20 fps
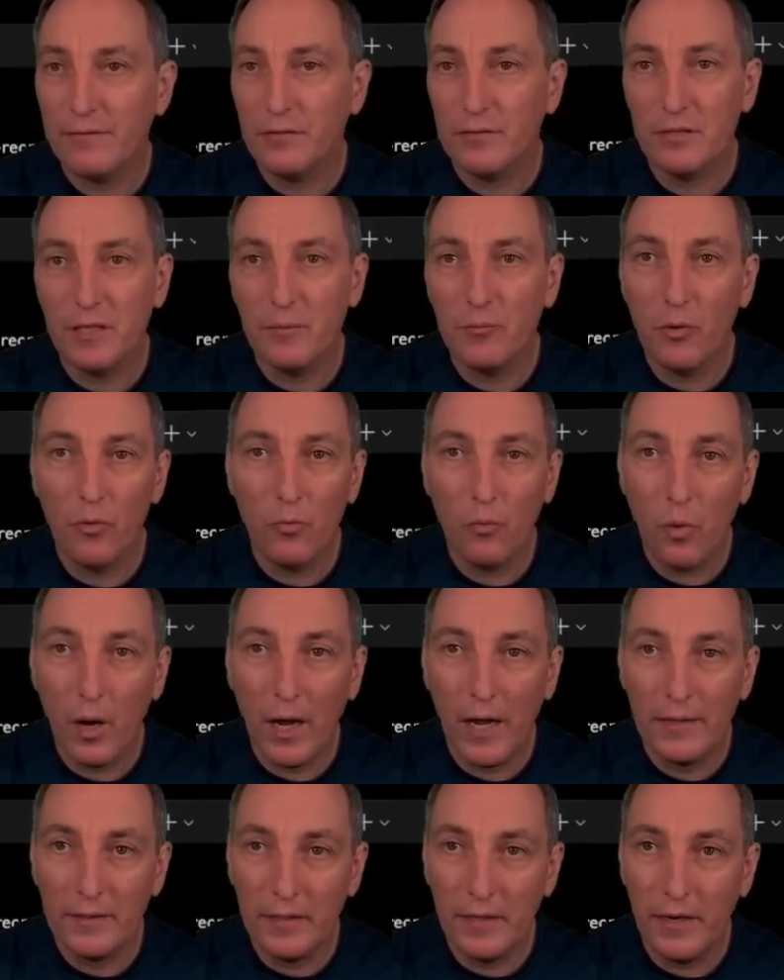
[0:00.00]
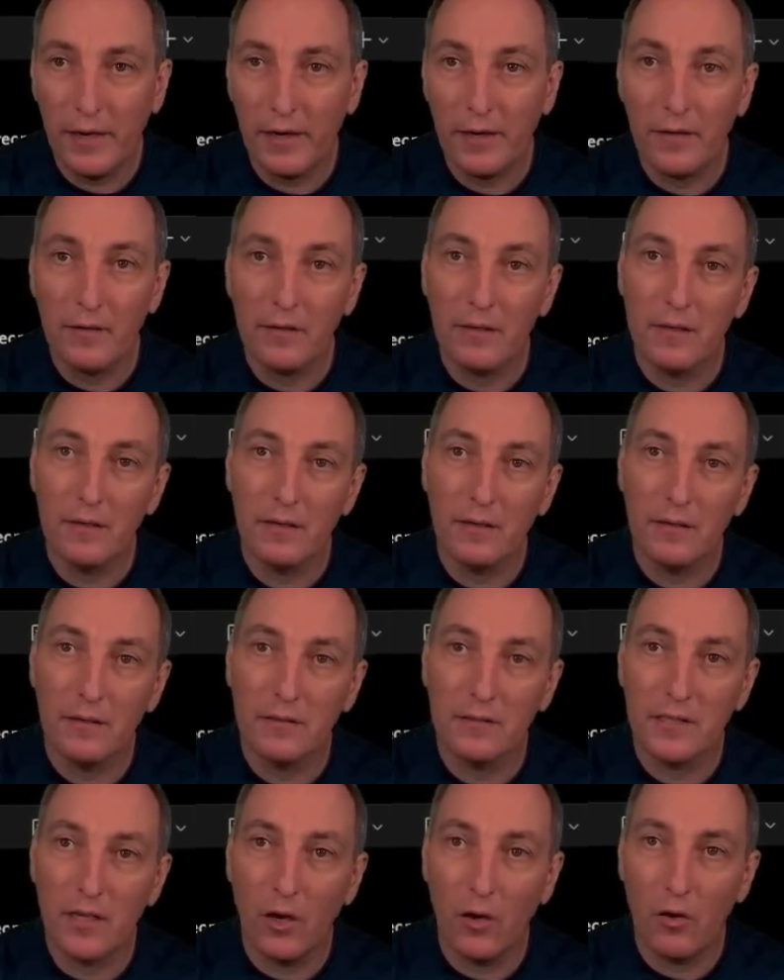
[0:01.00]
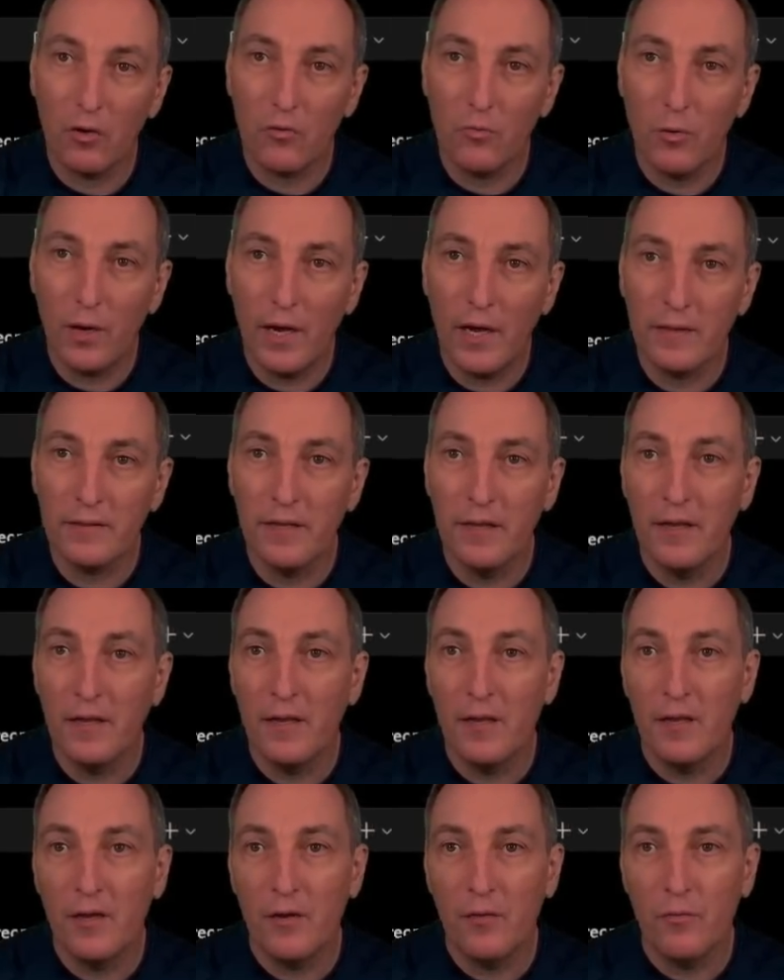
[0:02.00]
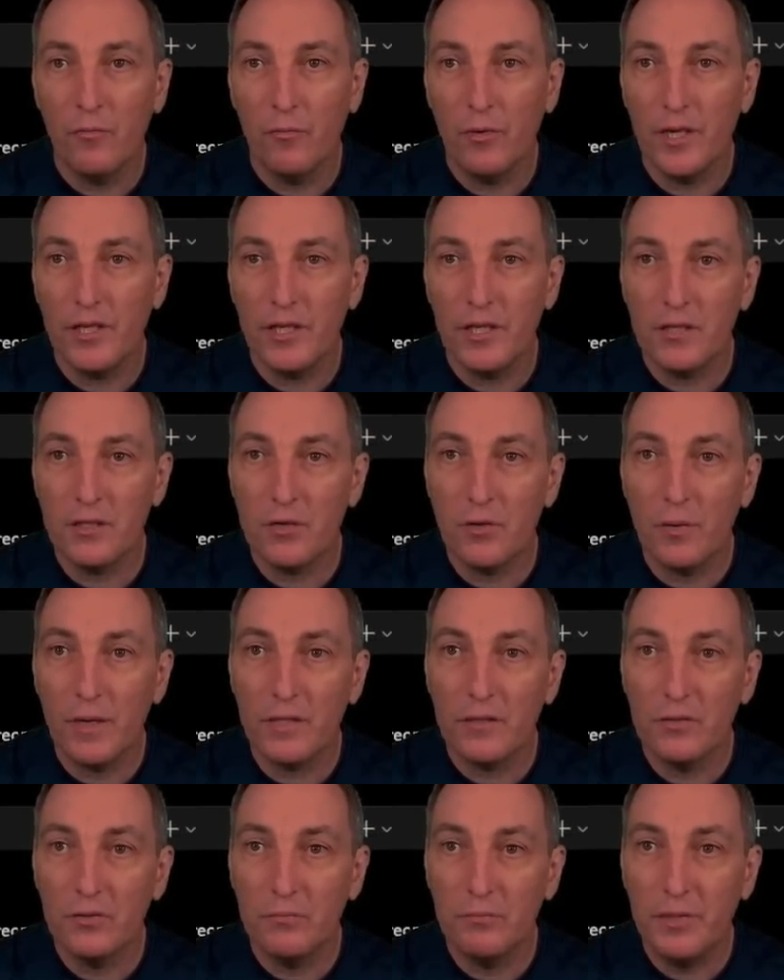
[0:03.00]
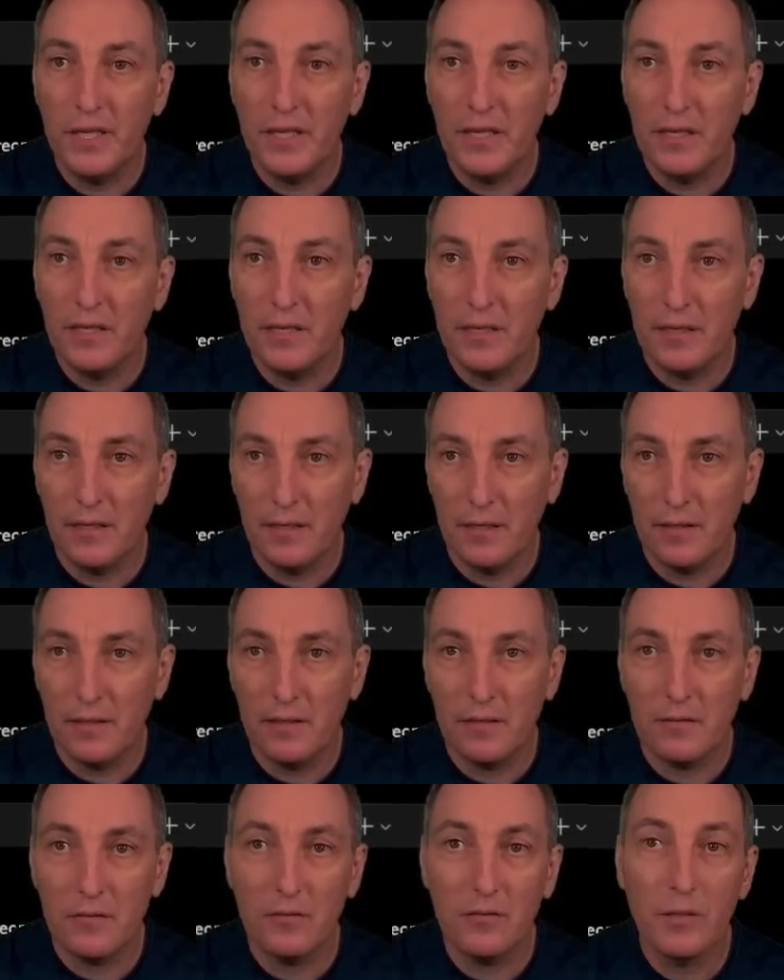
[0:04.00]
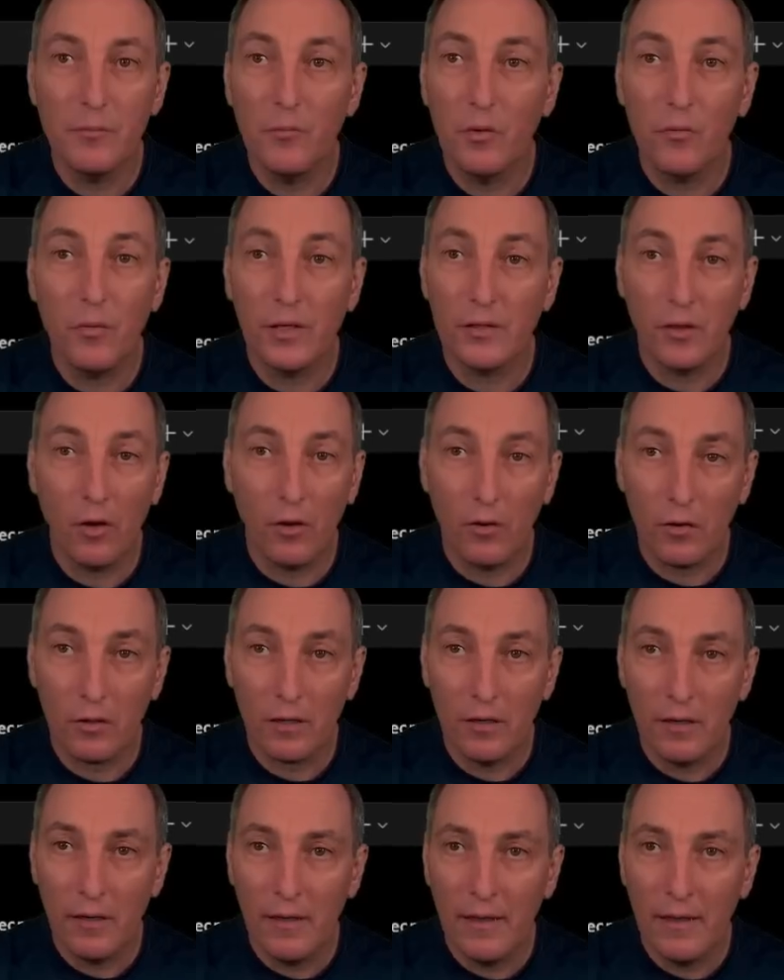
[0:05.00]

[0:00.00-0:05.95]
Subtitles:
the demo 1 here, the org 1, which is going to be the demo 1 org.